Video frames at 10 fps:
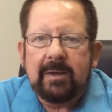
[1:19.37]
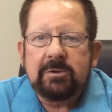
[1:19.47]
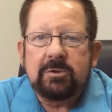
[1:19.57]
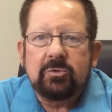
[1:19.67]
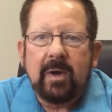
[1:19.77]

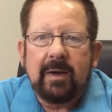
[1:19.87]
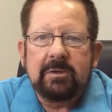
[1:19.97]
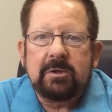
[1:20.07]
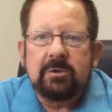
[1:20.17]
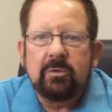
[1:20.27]
exit
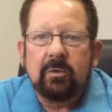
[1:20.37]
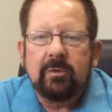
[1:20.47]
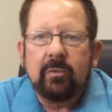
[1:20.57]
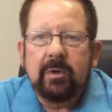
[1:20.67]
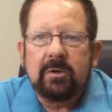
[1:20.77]
strategy 2 or
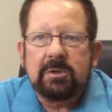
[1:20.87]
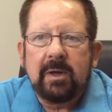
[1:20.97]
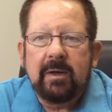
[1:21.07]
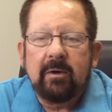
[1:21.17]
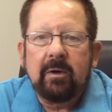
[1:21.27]
3 years
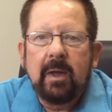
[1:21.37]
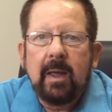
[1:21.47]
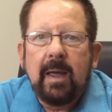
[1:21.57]
later,